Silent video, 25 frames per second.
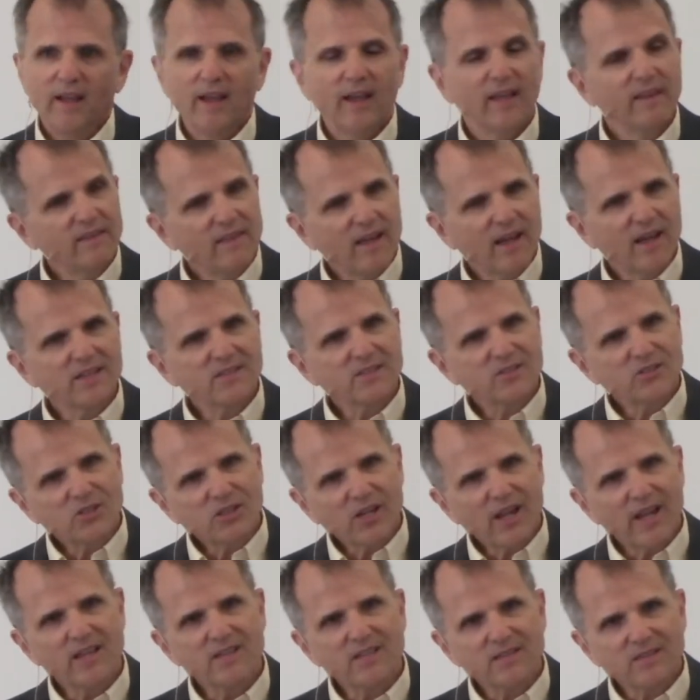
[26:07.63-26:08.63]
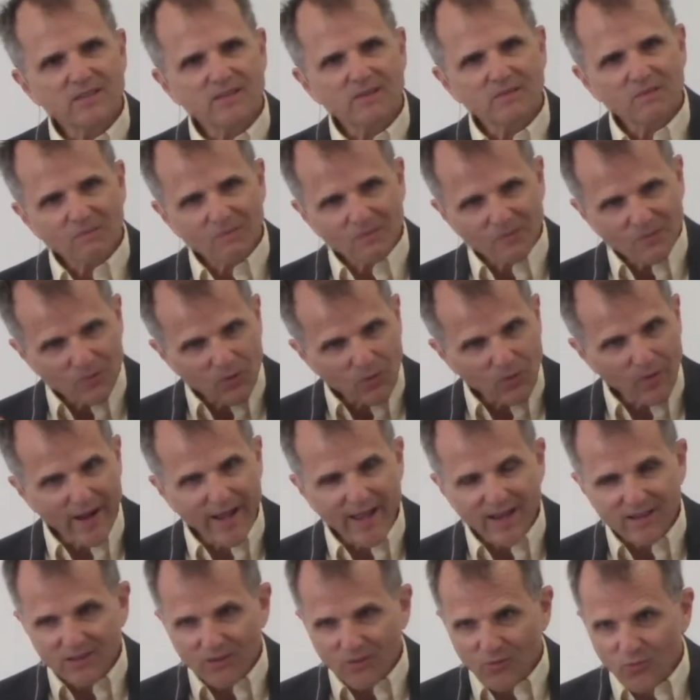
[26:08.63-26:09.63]
And thus, Chase
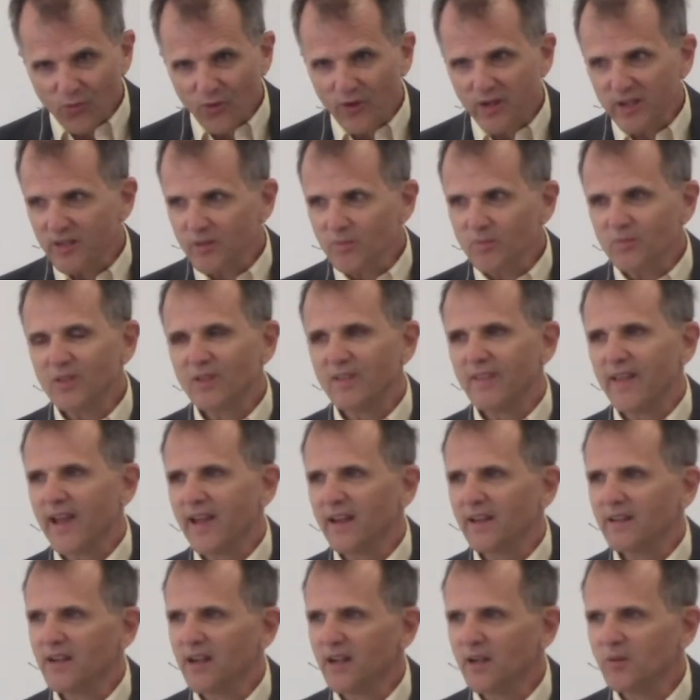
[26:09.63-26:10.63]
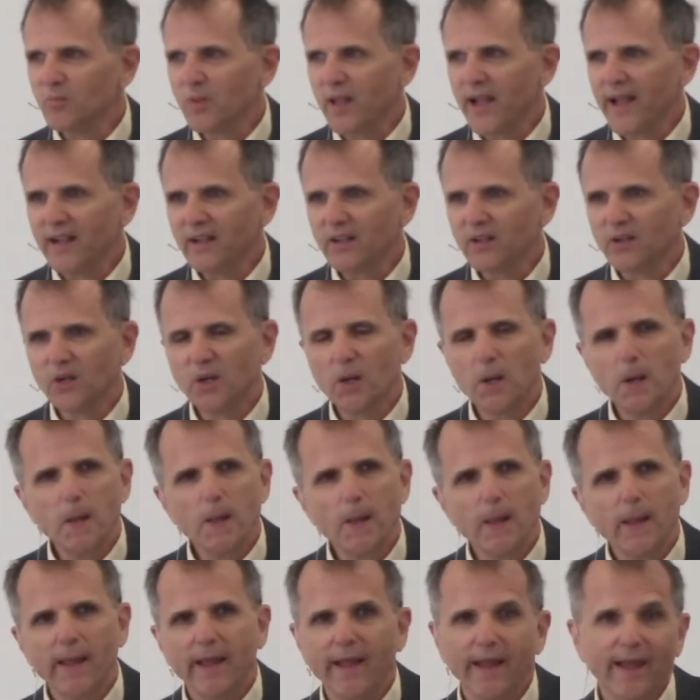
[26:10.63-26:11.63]
granted freedom to that young black
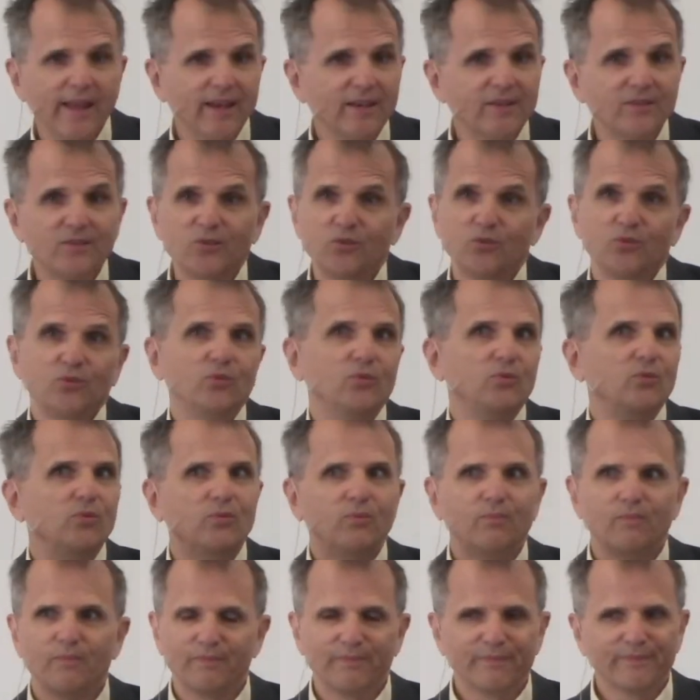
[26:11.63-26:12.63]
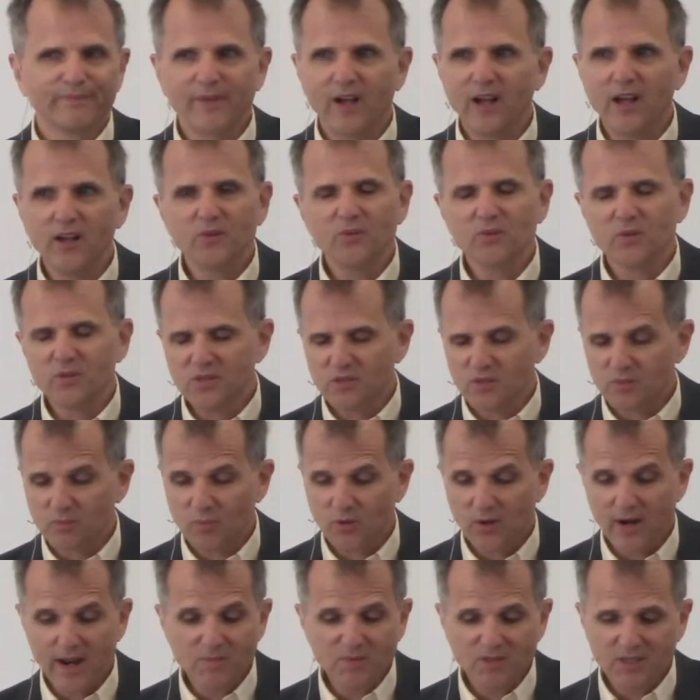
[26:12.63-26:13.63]
girl and to hundreds,
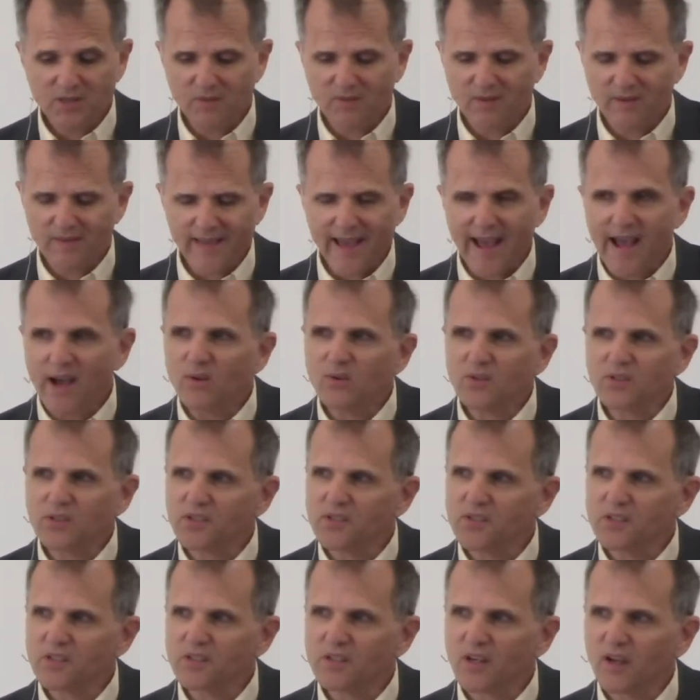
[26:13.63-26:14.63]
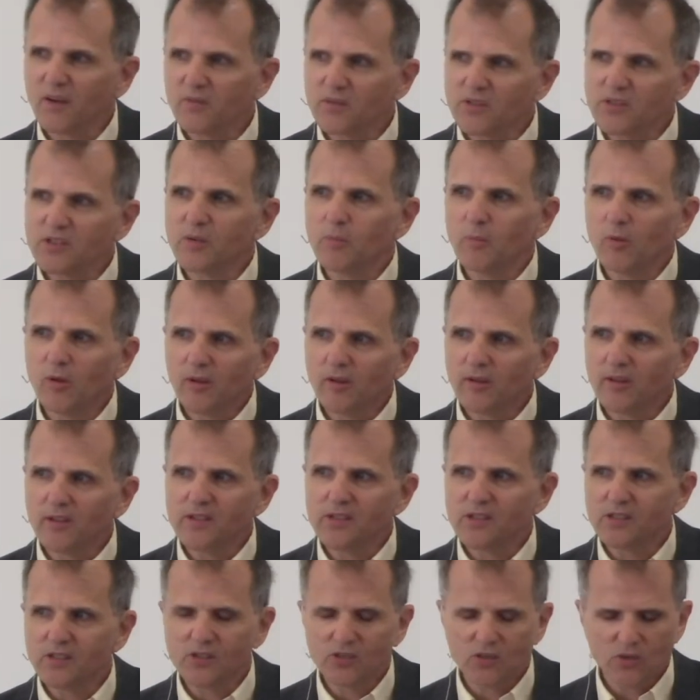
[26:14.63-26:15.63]
perhaps even thousands, of
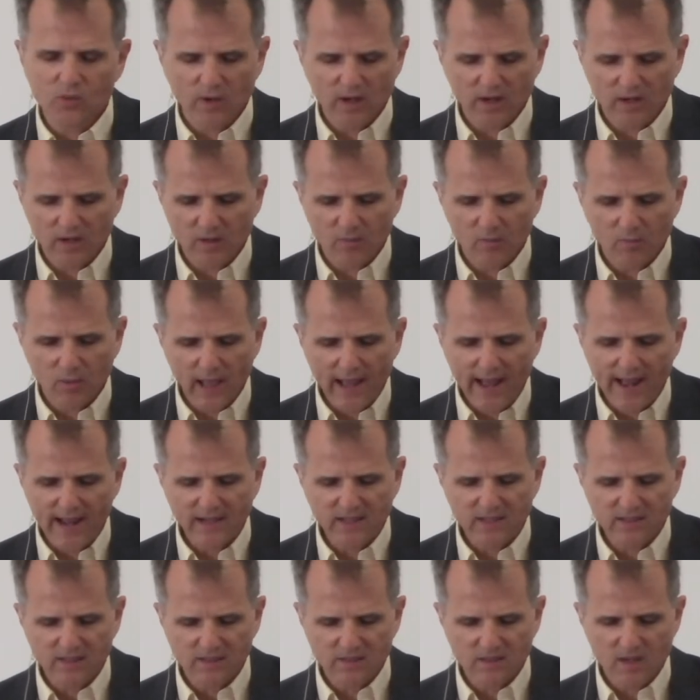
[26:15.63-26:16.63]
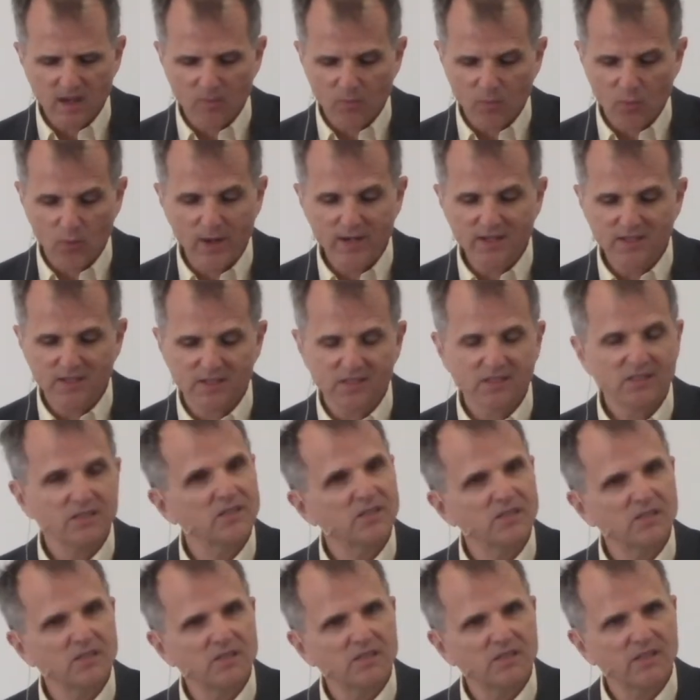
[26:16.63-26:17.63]
similarly situated black
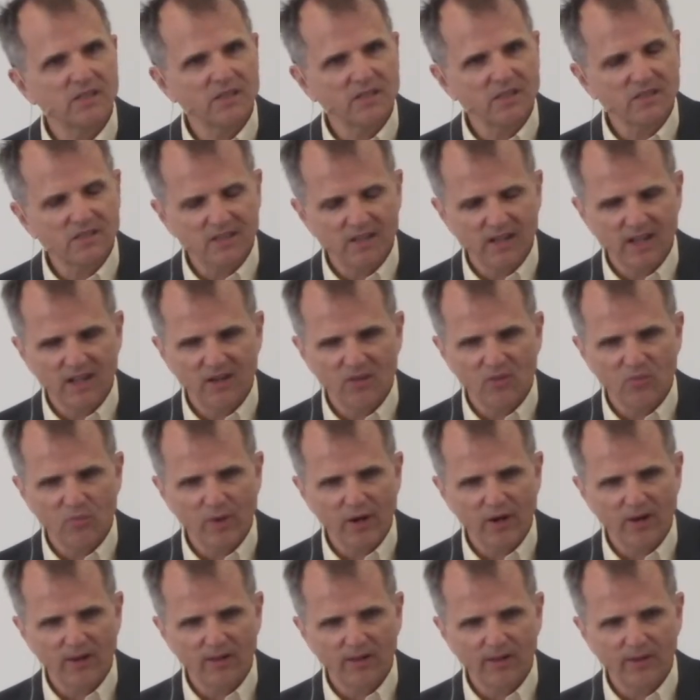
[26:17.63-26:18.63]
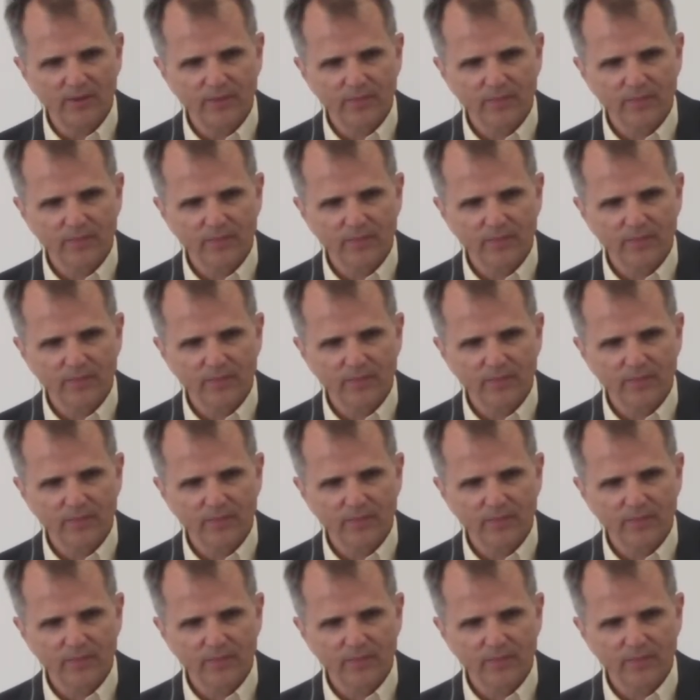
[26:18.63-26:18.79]
apprentices in the state of Maryland.